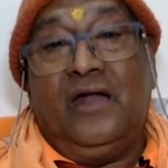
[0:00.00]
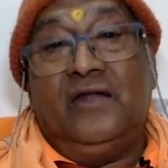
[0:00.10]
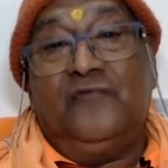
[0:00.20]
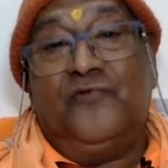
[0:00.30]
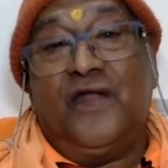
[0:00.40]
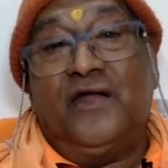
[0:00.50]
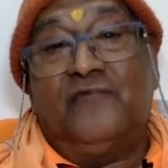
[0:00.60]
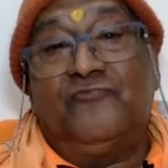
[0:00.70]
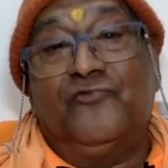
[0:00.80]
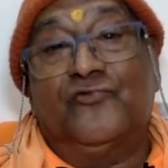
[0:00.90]

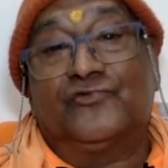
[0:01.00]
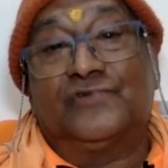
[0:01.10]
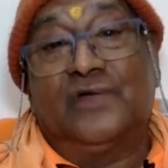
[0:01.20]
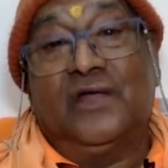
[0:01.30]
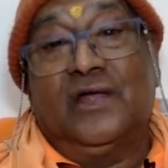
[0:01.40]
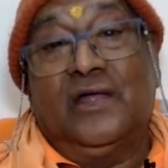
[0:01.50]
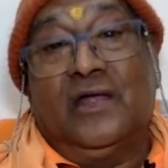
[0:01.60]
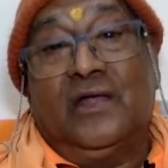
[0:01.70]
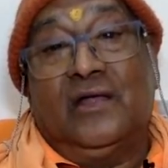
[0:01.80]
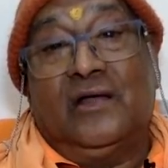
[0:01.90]
different views.
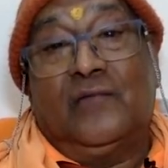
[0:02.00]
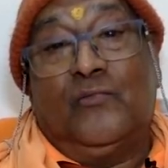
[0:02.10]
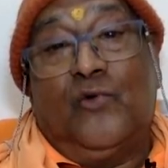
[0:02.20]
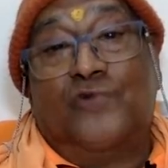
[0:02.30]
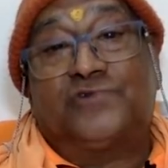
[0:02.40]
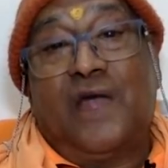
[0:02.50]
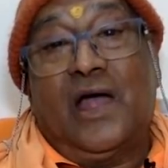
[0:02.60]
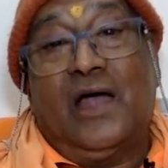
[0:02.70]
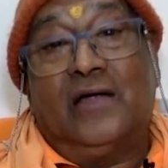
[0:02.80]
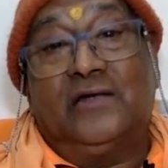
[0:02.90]

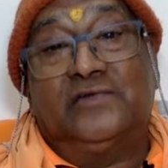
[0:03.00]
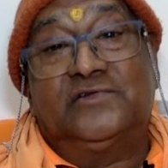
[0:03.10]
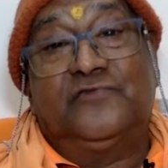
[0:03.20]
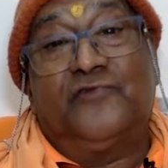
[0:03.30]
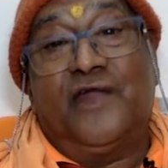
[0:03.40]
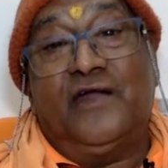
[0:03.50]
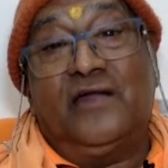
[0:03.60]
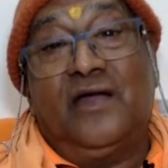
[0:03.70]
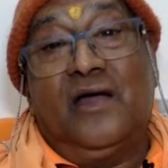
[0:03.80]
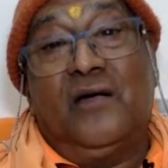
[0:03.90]
Moksha is different,
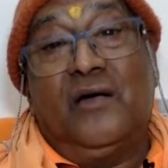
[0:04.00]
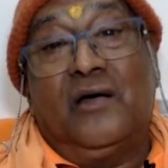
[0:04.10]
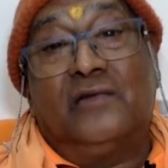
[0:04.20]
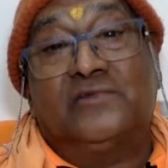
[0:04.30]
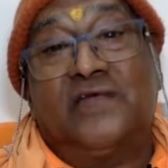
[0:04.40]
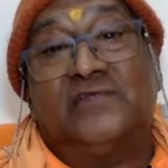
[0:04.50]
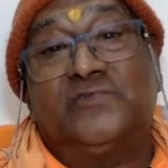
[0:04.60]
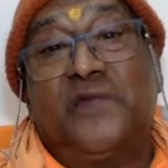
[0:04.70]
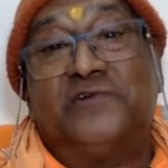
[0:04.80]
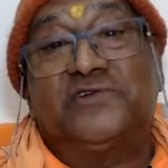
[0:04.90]
sense
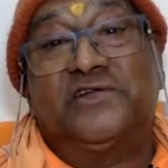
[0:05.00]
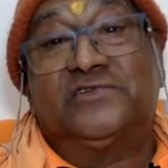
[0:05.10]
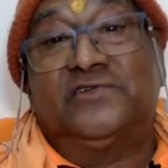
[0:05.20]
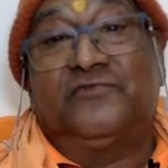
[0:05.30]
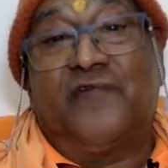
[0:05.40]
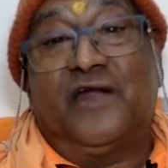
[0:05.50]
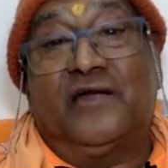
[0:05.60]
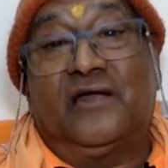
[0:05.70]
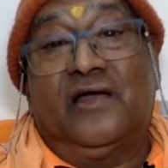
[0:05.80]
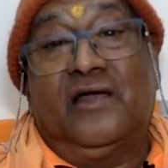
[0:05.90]
pleasure is different.
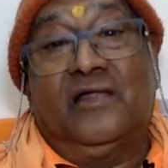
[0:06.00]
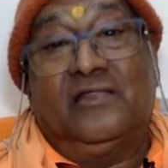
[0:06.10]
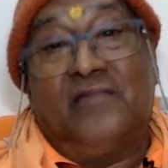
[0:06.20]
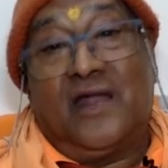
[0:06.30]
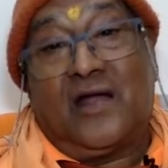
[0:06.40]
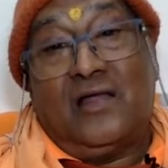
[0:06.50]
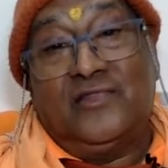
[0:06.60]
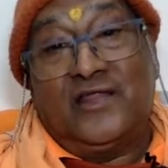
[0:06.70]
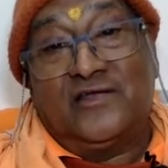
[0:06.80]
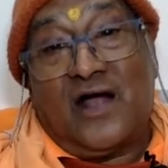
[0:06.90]
There
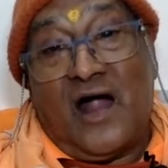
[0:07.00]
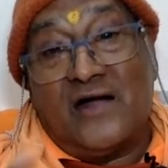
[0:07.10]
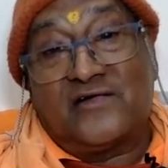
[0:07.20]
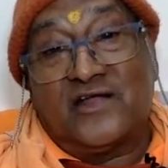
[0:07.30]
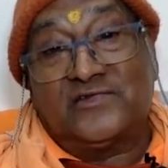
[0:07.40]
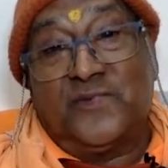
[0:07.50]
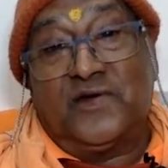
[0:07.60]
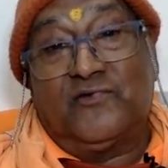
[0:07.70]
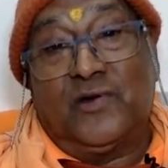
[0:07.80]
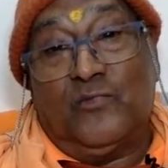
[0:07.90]
is a contrast
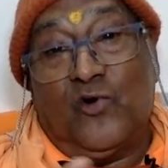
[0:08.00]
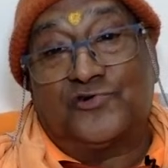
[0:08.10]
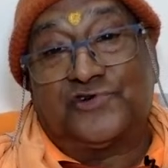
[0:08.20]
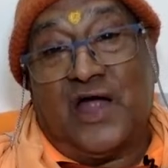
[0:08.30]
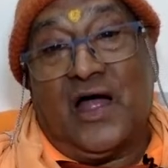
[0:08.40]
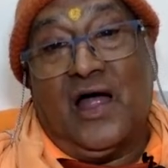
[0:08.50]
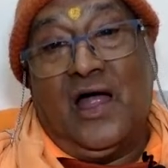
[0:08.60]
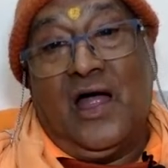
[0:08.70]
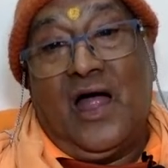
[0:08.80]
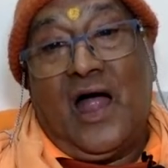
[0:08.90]
between moksha
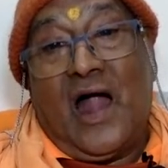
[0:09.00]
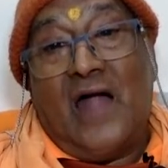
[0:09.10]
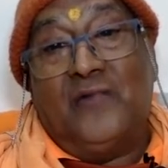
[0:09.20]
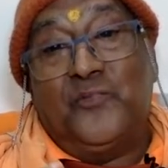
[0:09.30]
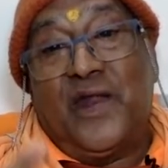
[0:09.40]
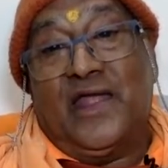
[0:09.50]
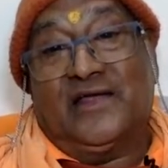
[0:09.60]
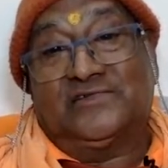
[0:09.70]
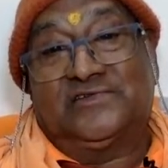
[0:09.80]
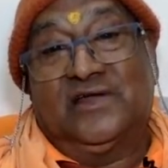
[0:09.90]
and
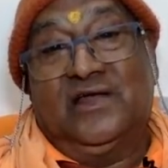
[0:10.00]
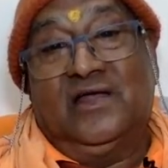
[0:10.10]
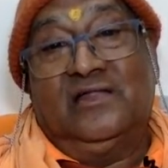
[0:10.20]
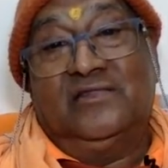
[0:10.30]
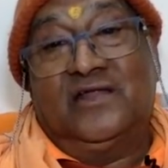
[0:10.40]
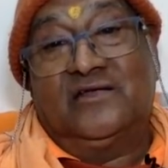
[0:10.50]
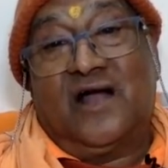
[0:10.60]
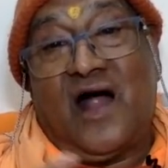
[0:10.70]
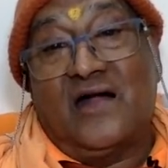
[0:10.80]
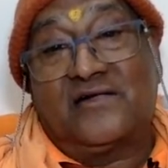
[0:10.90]
prayers. There is a
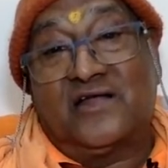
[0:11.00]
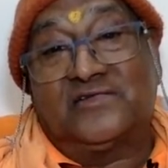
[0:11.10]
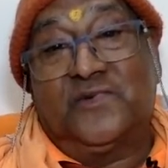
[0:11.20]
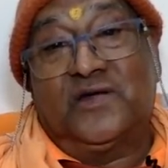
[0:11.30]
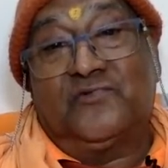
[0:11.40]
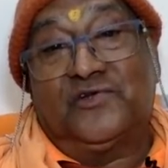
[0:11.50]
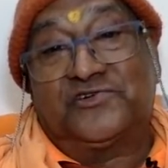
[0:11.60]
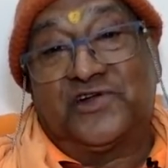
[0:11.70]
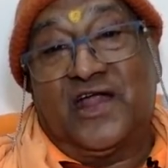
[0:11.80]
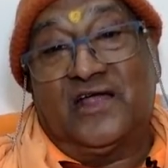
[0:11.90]
contrast between
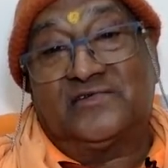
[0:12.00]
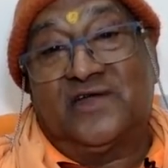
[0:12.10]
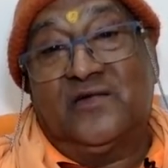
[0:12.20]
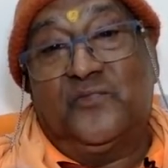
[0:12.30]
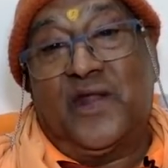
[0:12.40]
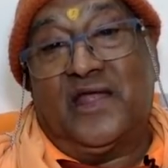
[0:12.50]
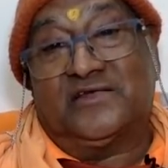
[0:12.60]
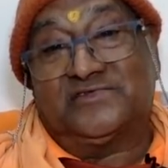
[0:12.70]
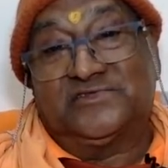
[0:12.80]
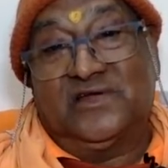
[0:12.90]
shreyas and
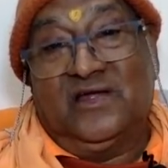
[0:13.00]
prayers.